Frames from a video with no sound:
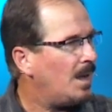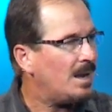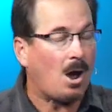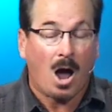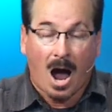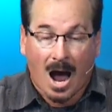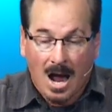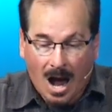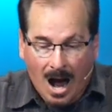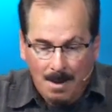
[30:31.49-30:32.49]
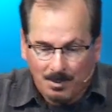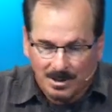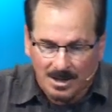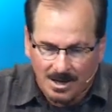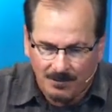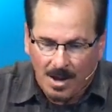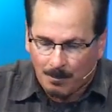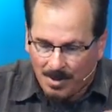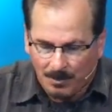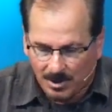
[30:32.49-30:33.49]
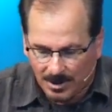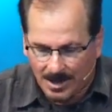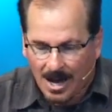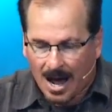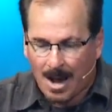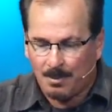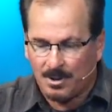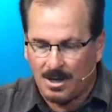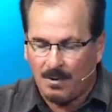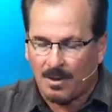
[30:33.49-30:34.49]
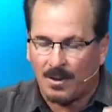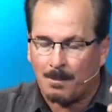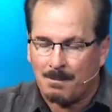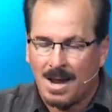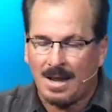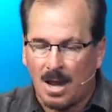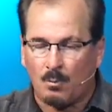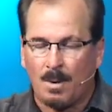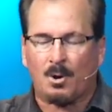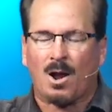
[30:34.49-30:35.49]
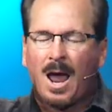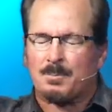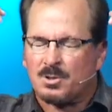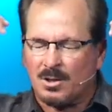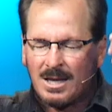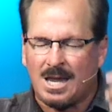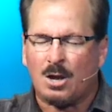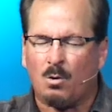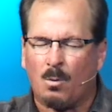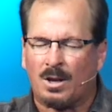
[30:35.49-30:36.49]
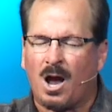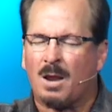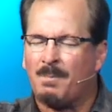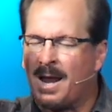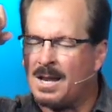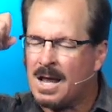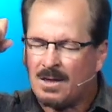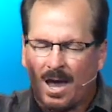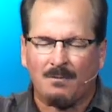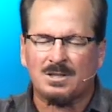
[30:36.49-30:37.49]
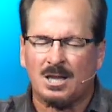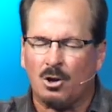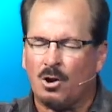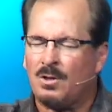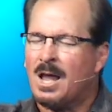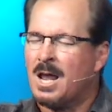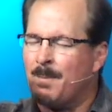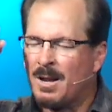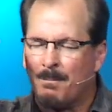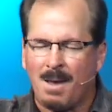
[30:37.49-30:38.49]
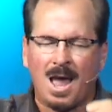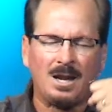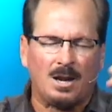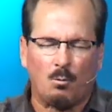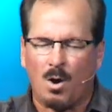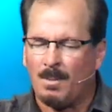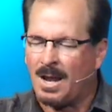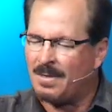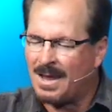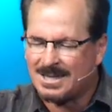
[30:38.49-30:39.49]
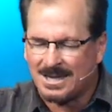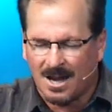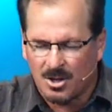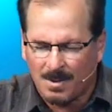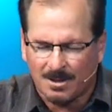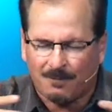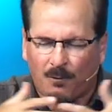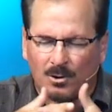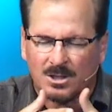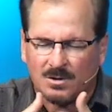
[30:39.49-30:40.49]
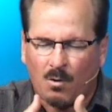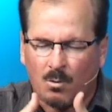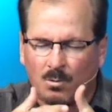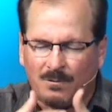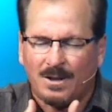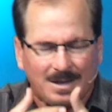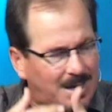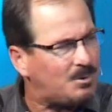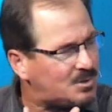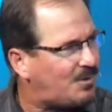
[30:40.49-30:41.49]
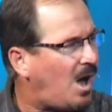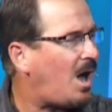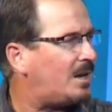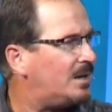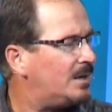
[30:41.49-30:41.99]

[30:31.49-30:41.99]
Now, I, I believe biblically, I believe that men and women are absolutely equal. When God made the heavens and the earth, He made a man and a woman, and they together made the fullness of what would reveal the image of God.